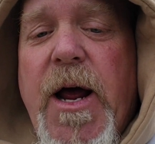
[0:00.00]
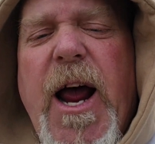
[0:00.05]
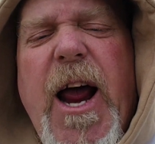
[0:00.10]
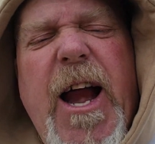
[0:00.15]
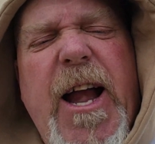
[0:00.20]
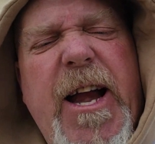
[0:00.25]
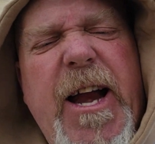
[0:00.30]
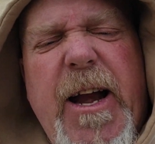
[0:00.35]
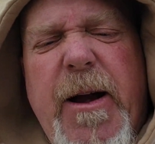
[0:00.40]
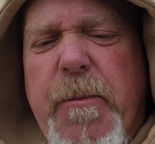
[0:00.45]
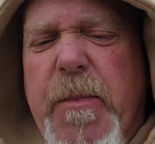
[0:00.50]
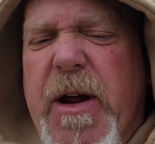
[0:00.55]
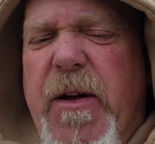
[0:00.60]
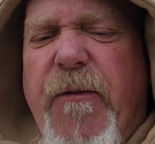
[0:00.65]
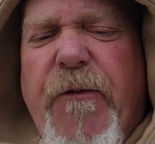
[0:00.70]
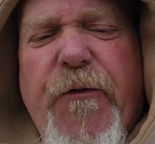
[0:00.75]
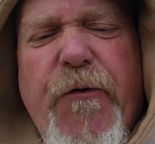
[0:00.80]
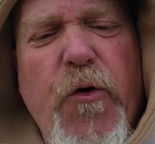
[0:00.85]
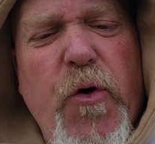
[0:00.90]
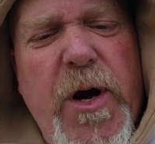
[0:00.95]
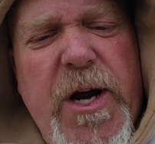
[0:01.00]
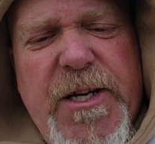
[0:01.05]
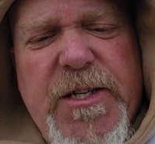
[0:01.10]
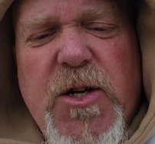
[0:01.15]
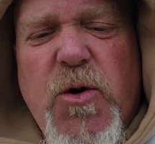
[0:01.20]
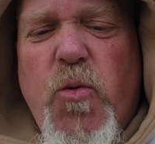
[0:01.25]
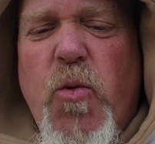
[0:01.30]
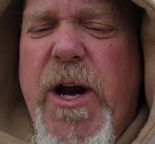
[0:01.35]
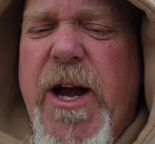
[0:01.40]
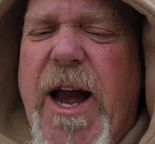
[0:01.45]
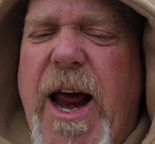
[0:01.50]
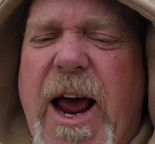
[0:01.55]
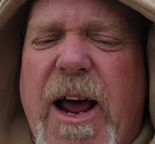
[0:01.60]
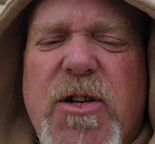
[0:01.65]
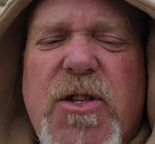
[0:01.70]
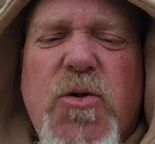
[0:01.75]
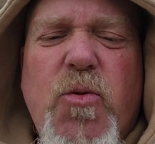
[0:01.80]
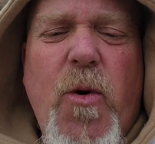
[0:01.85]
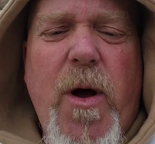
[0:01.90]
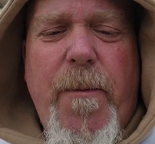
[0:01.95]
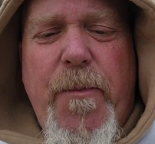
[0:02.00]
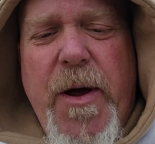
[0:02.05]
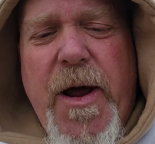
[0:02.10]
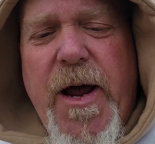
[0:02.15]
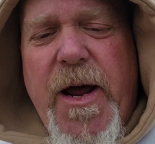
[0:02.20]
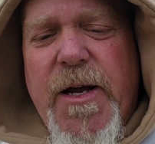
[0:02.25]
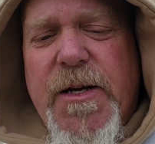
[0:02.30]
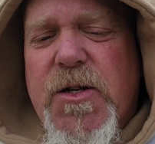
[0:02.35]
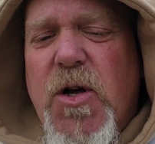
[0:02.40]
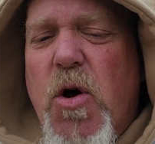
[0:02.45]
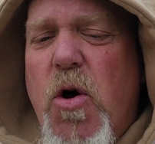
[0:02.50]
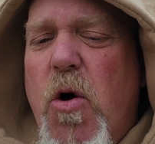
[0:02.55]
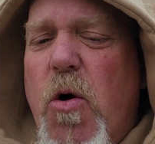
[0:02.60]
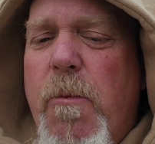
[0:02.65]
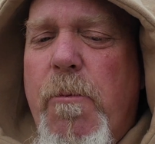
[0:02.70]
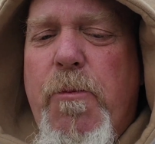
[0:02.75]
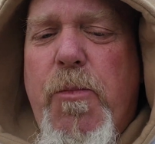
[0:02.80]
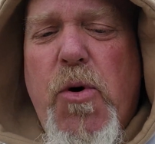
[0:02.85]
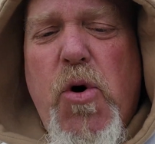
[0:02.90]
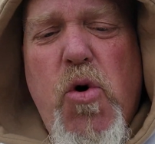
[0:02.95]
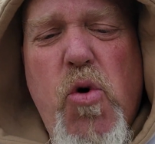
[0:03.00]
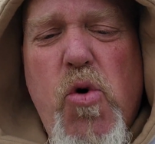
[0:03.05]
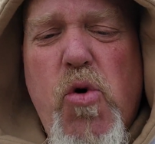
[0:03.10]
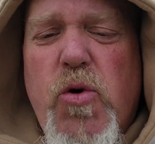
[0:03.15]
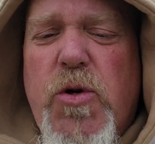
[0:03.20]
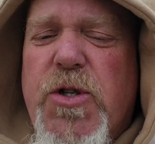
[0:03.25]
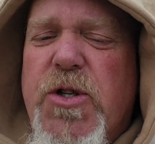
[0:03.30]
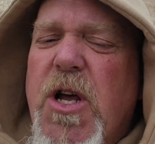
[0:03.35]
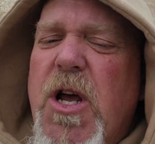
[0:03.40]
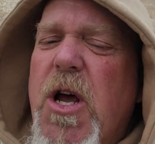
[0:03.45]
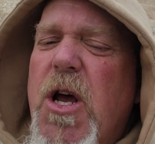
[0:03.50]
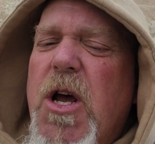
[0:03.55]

And it'd be freezing. We'd have sweatpants on, boots,